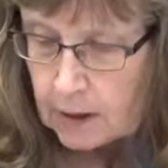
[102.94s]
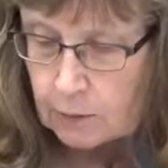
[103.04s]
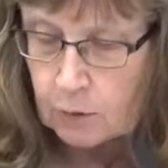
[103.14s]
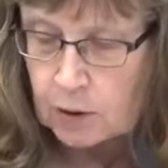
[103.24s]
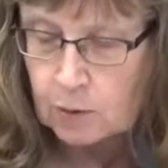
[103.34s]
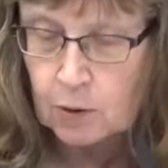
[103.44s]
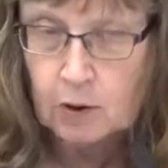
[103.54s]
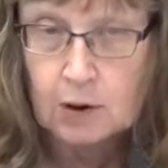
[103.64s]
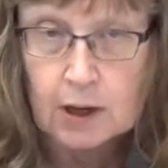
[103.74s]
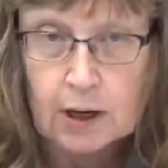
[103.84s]
We
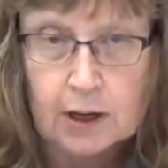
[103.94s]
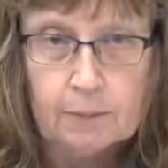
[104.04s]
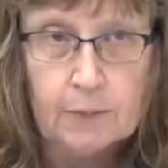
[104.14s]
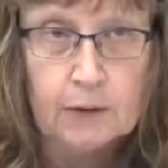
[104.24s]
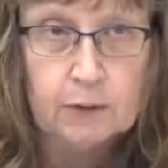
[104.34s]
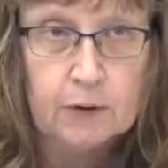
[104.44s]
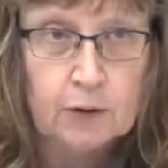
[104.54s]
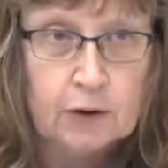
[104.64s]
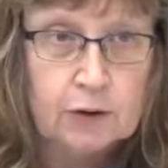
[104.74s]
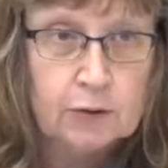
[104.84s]
will, with
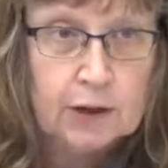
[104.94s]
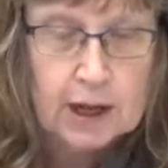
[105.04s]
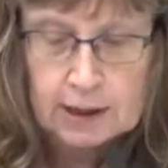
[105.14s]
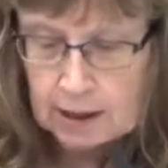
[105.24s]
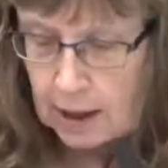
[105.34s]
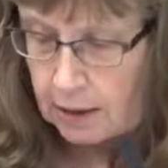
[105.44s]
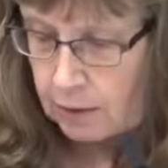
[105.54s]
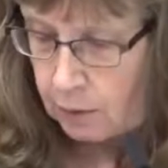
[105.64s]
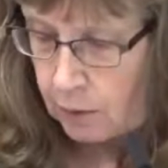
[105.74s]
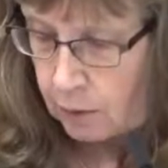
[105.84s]
only 2 candidates,
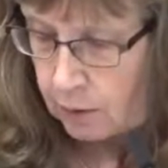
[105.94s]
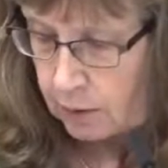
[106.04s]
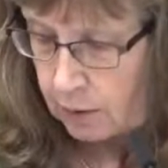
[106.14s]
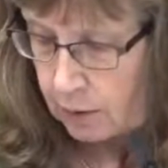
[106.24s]
we will